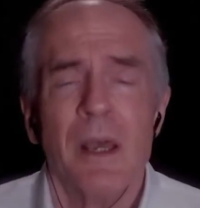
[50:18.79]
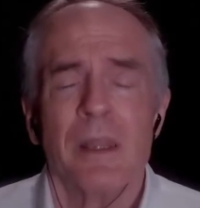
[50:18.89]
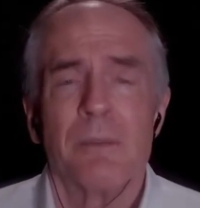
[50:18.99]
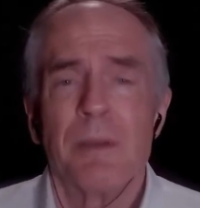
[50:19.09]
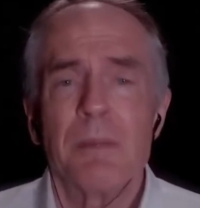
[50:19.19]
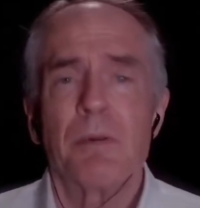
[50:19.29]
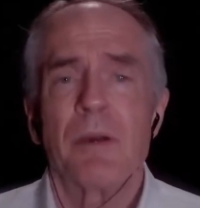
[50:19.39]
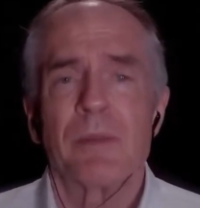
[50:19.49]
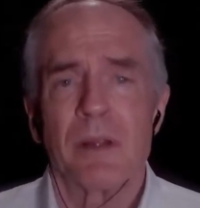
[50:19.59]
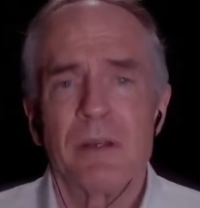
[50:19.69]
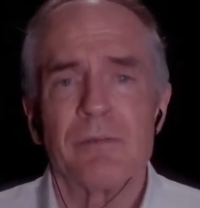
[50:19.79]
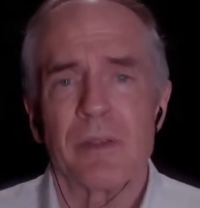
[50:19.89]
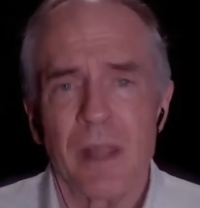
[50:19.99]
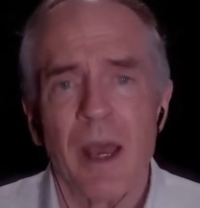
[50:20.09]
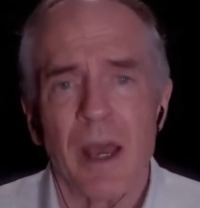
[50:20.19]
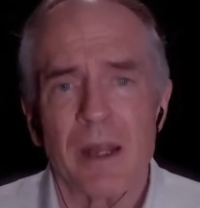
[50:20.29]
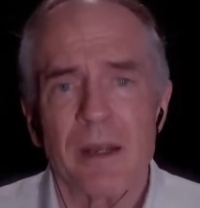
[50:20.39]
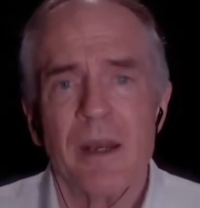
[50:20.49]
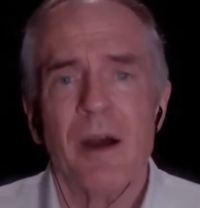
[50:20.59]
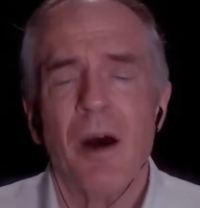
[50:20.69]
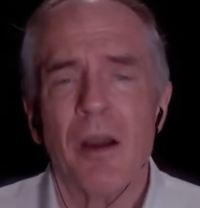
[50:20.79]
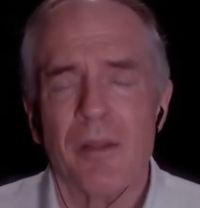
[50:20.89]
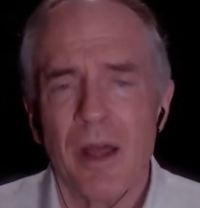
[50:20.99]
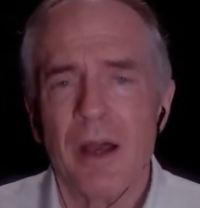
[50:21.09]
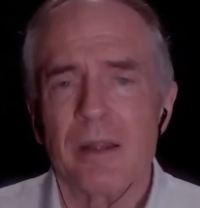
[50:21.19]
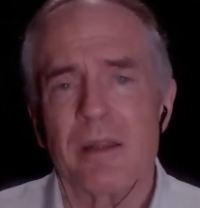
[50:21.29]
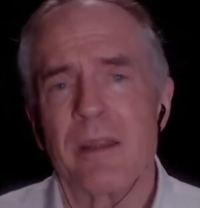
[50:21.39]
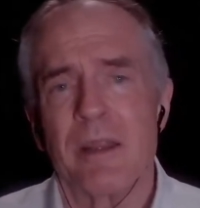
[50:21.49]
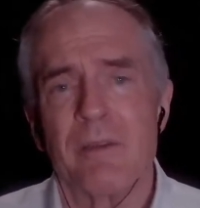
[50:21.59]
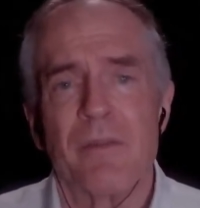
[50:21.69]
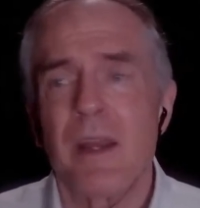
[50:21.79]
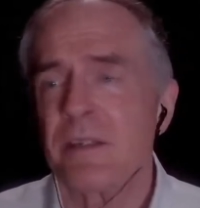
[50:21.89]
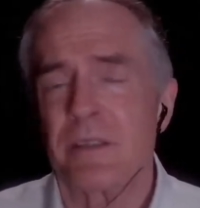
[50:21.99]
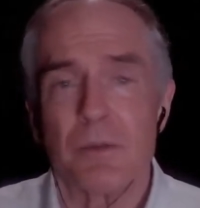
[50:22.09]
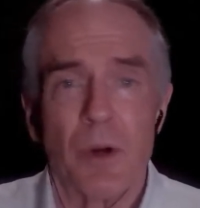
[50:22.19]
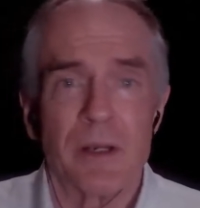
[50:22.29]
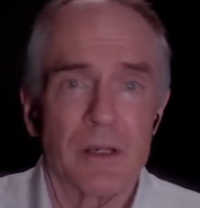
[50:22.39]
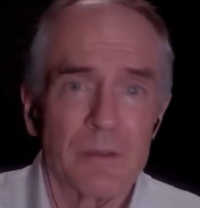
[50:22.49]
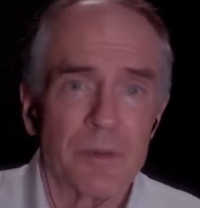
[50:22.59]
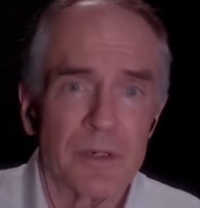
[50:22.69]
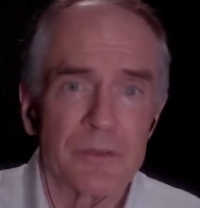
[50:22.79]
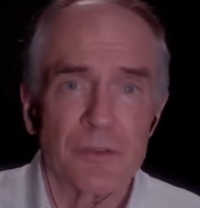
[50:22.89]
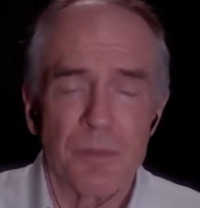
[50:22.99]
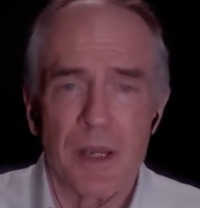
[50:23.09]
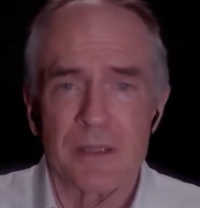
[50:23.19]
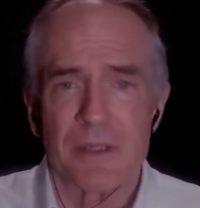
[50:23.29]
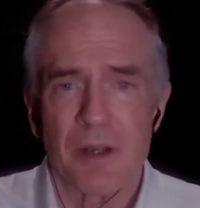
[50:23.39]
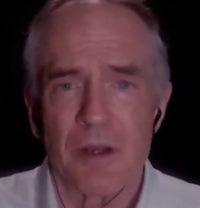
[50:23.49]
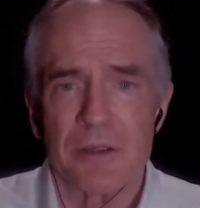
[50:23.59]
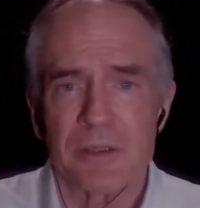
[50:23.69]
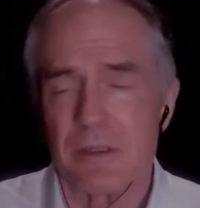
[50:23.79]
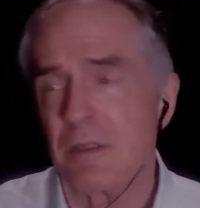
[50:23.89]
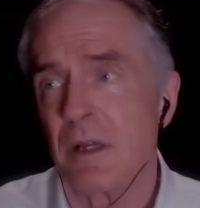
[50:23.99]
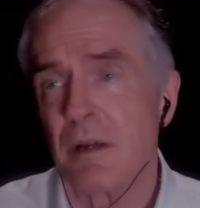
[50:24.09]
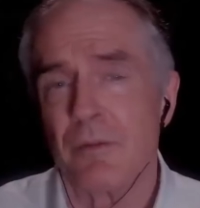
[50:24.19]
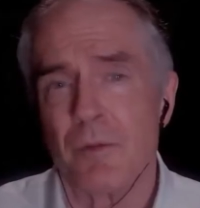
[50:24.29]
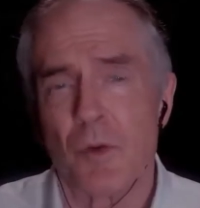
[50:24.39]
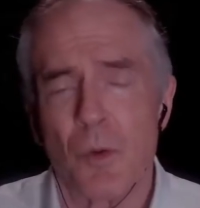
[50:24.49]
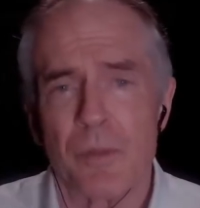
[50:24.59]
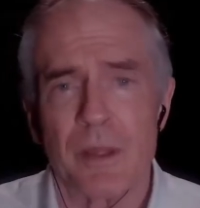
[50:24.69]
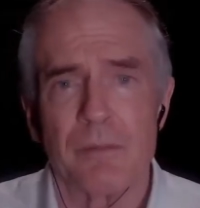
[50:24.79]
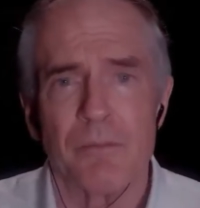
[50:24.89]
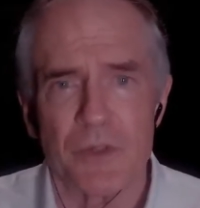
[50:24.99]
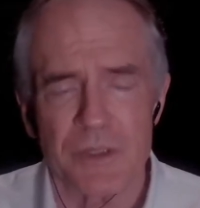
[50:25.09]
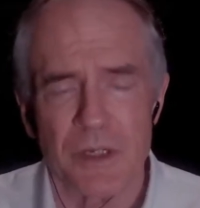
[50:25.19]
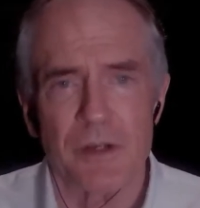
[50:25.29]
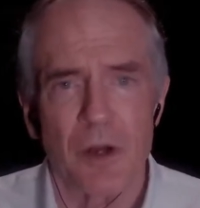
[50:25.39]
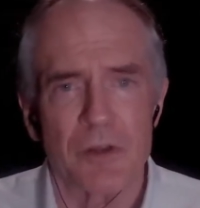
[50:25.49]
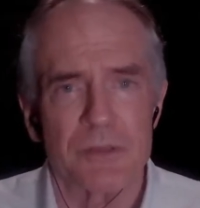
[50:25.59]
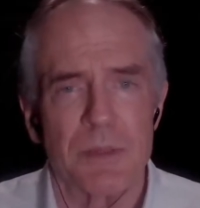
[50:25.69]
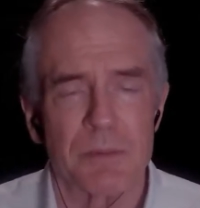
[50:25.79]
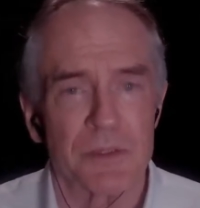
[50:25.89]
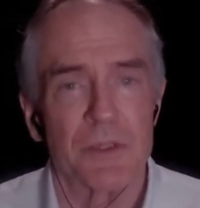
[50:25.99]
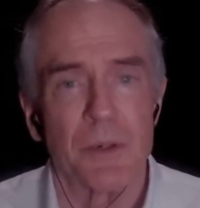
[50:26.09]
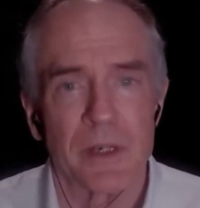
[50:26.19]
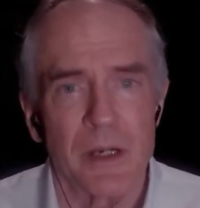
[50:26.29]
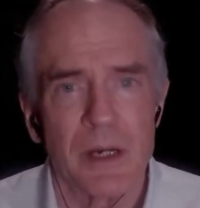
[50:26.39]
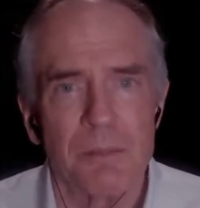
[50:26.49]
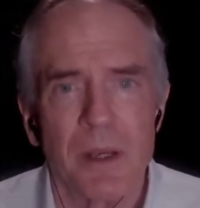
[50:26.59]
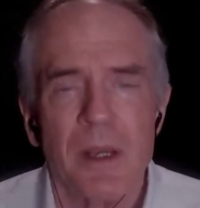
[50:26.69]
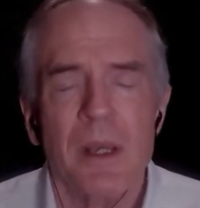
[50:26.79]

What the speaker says: the people who have to live with that are not the fancy white liberals who pass the laws that result in all those people showing up.